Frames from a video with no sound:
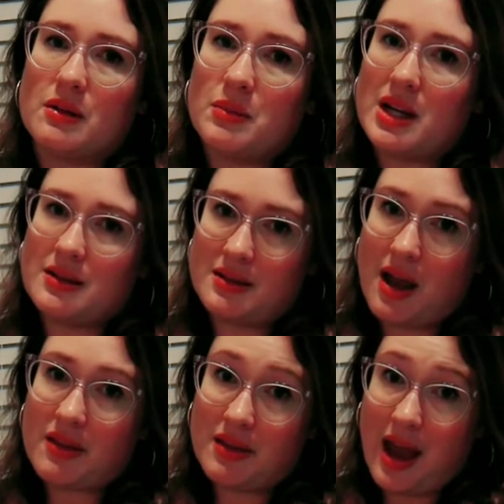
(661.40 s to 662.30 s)
and mine is
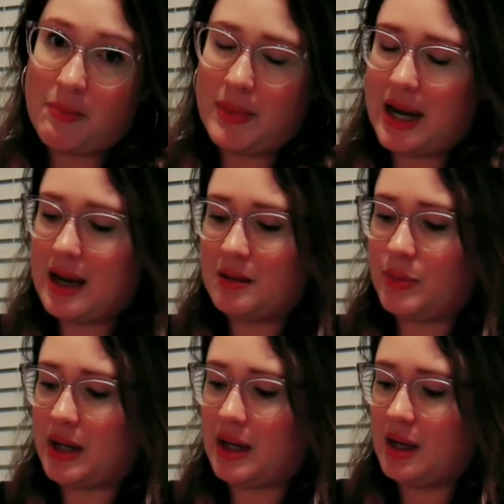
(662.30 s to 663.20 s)
not that bad,
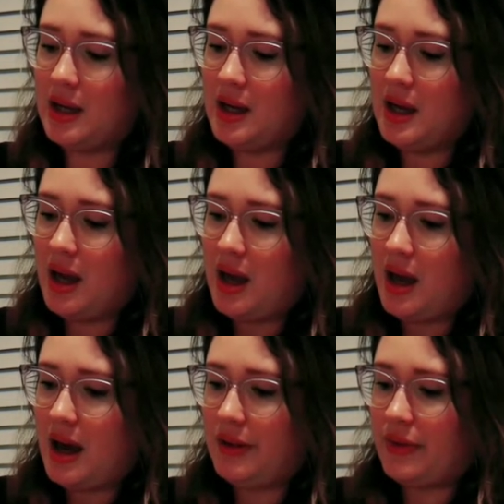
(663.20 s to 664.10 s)
but
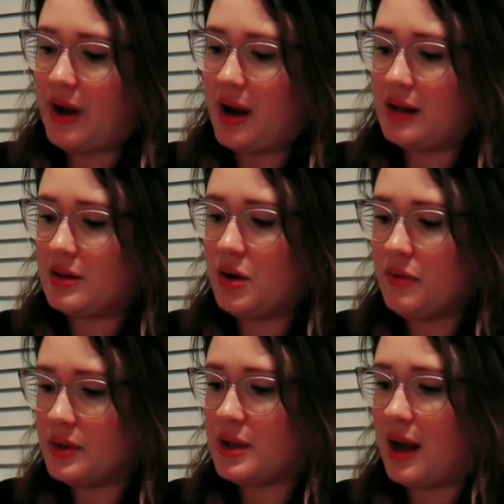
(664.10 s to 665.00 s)
I thought
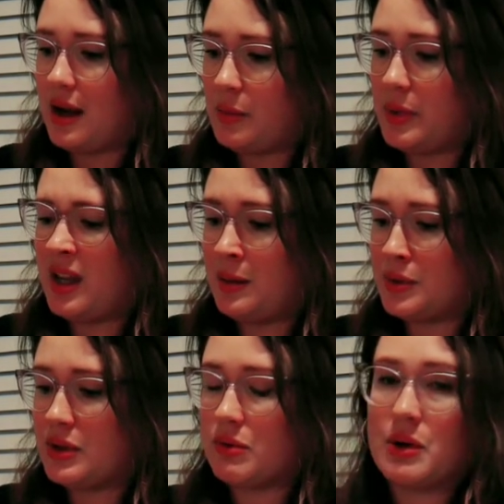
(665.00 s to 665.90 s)
over time being
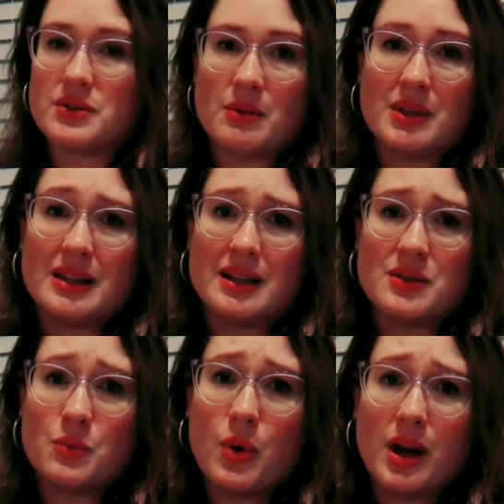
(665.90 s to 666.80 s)
able to grow something that
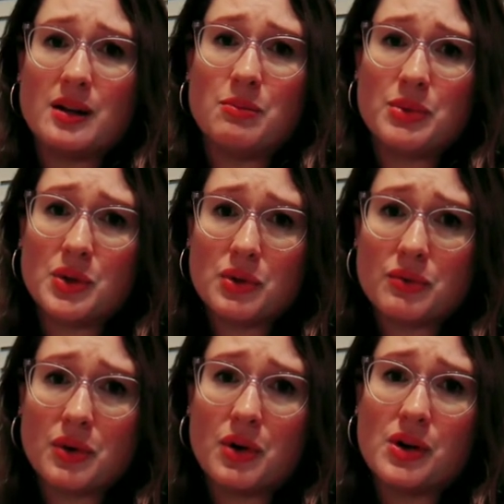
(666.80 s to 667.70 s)
is one,
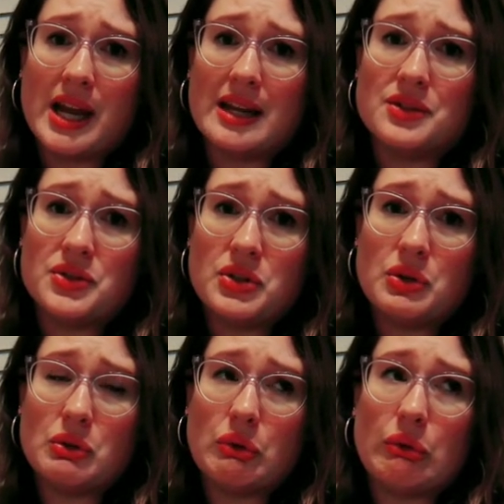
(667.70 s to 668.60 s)
beautiful, and
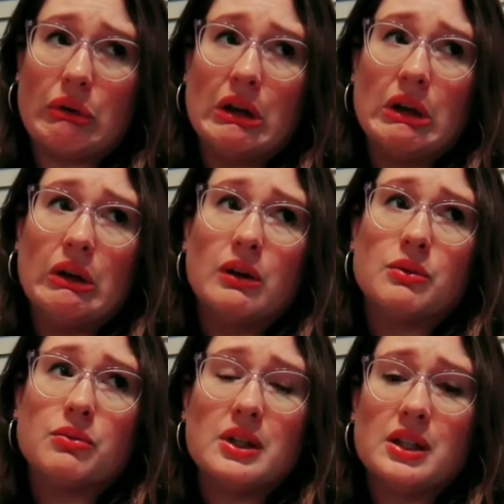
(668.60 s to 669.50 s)
two,
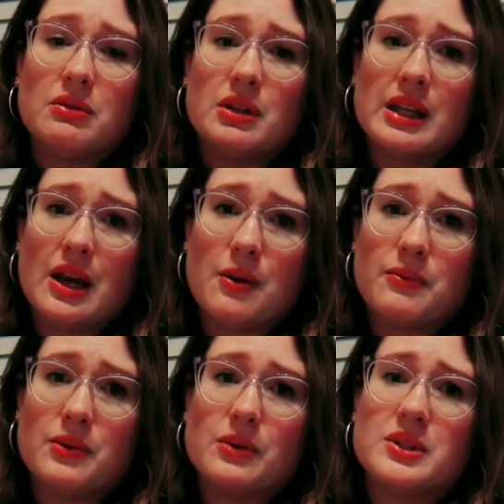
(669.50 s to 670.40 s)
really, really
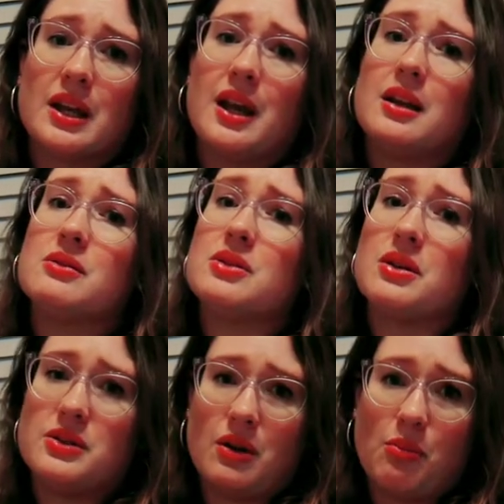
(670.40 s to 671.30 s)
helpful to kind of
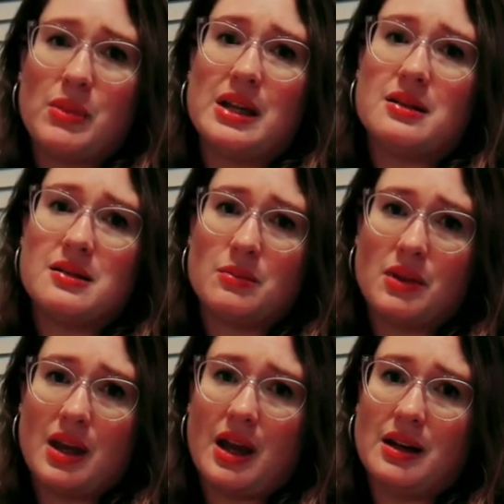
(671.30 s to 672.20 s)
start to amend some
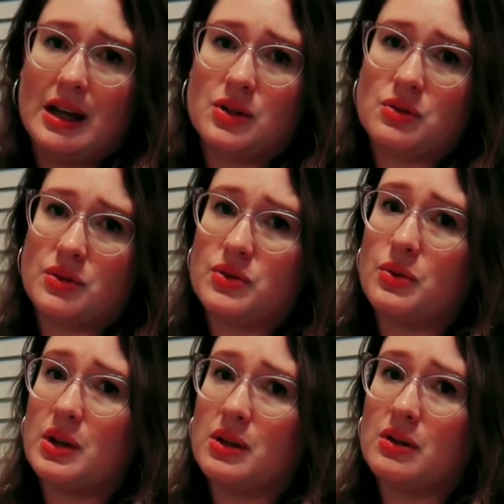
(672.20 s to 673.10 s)
of that natural
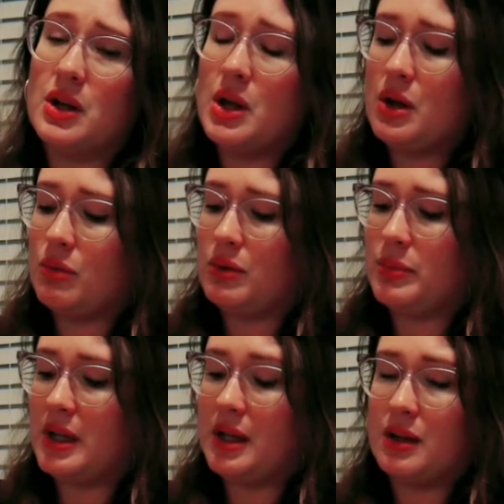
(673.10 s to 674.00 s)
soil would
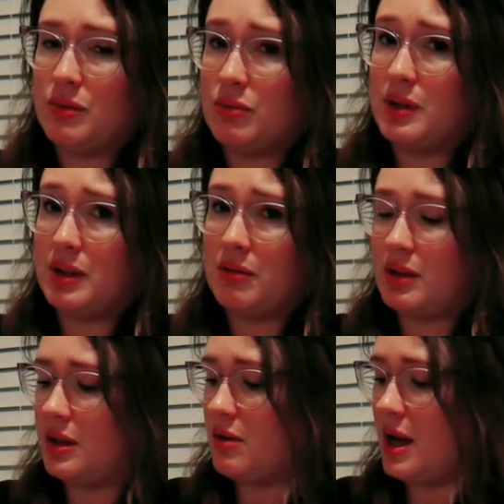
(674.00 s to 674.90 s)
be really,
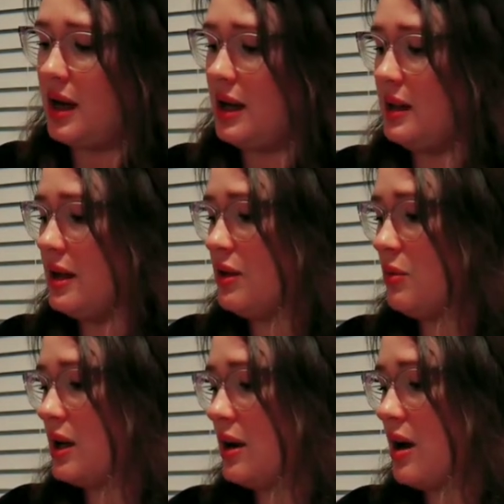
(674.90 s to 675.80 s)
really great. And the other
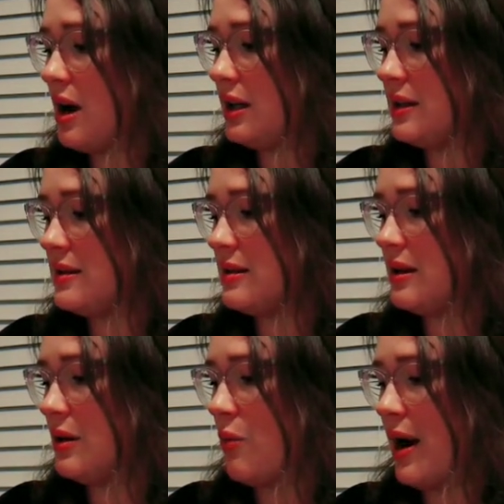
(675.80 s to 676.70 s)
one I got is
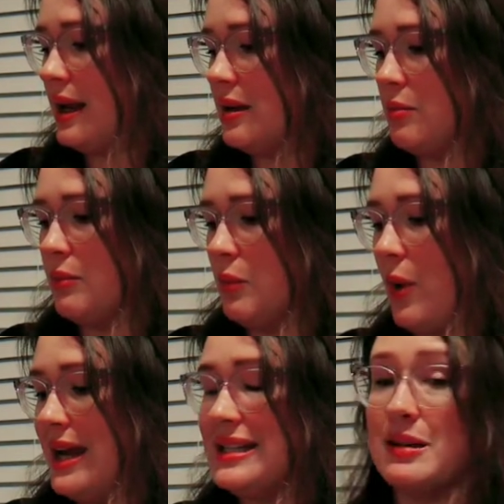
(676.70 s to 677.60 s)
the white,
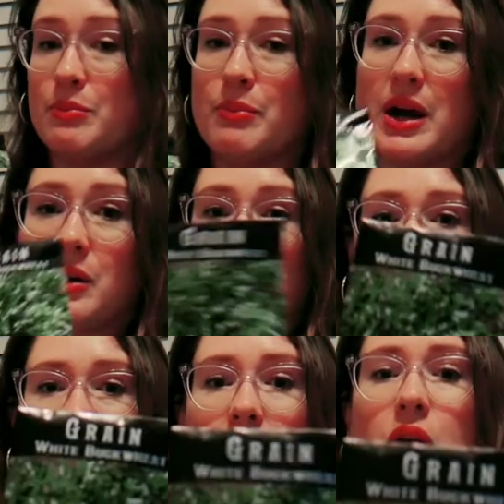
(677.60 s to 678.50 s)
white
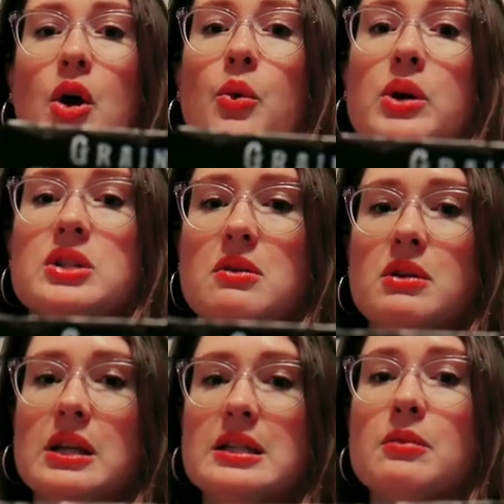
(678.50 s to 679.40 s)
buckwheat, which I
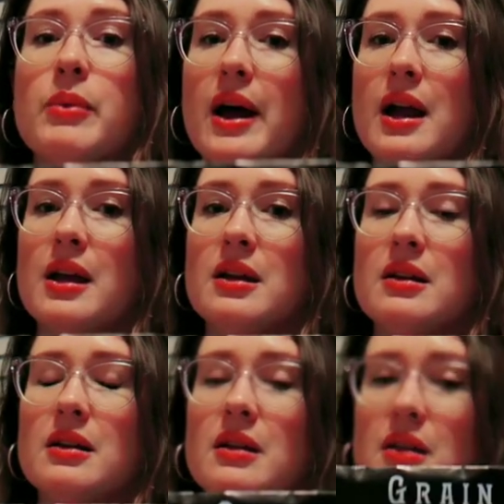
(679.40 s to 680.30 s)
really did buy
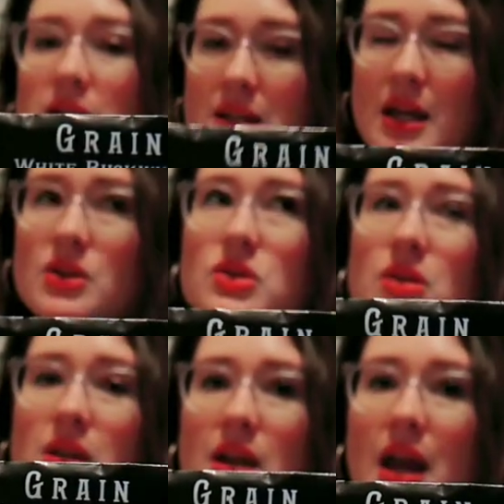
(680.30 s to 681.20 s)

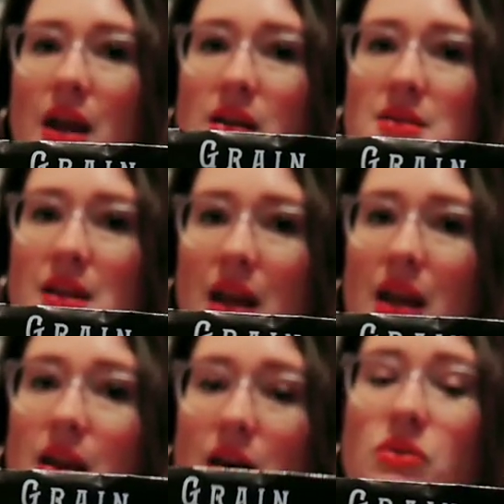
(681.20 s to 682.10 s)
intentionally as
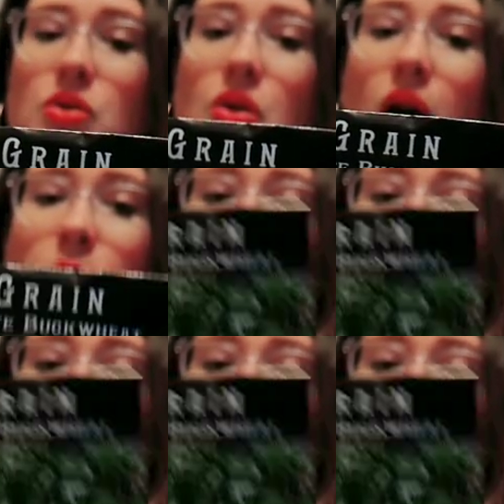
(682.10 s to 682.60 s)
a cover crop.